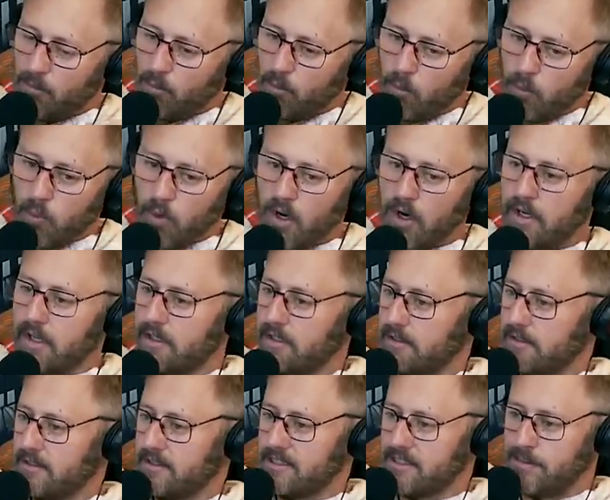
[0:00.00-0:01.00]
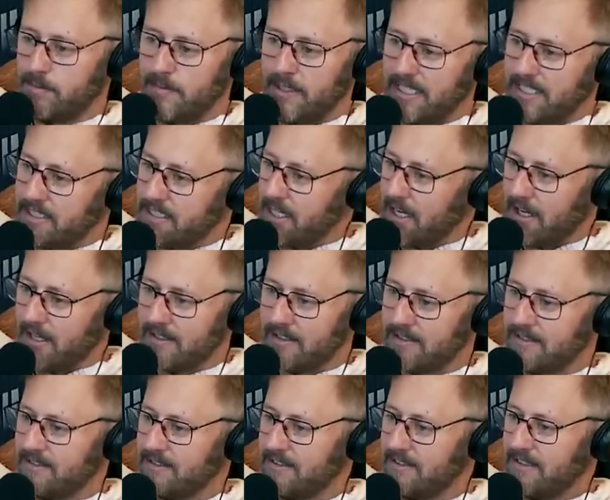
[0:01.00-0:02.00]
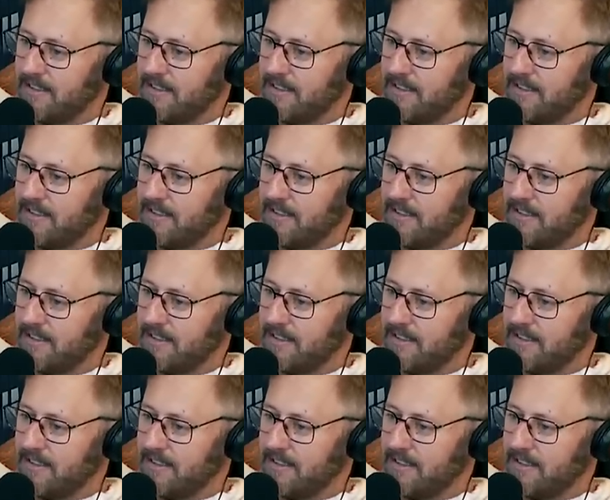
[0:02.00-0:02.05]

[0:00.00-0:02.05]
work to be done